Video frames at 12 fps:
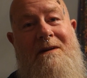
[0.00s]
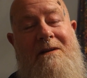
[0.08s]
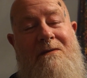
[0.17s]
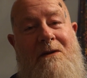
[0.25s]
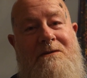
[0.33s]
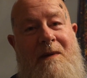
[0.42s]

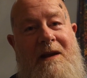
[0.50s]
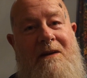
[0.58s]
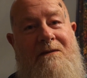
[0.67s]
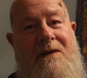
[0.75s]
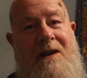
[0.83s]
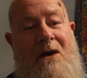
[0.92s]
if I was making
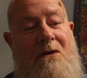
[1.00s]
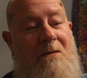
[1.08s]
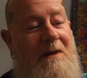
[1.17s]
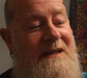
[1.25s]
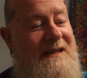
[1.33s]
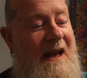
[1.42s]
a video, I would have
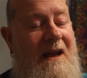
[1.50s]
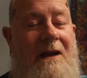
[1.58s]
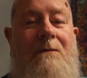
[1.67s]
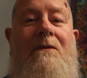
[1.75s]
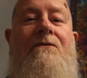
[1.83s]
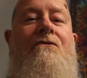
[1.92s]
been sat
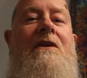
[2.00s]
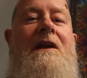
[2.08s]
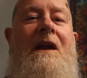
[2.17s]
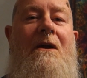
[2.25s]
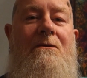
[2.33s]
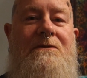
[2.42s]
here with 3
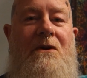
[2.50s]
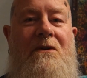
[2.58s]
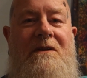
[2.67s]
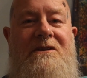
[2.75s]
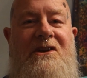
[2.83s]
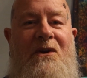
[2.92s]
coats on
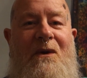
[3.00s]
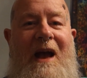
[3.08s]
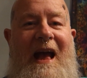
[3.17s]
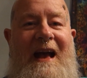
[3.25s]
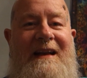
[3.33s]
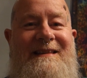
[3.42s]
and 2
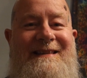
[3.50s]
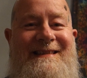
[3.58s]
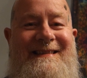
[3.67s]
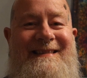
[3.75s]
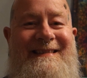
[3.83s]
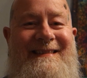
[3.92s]

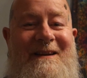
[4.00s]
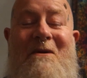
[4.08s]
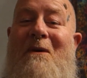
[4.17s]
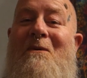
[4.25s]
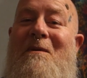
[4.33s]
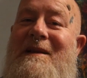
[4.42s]
hats.
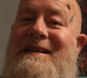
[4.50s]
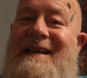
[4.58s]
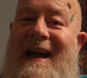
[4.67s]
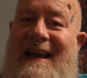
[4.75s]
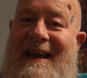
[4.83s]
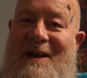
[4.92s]
I wouldn't have been
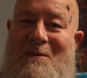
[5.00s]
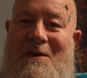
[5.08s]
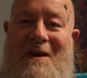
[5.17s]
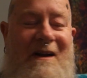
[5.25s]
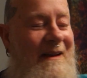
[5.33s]
sat here, would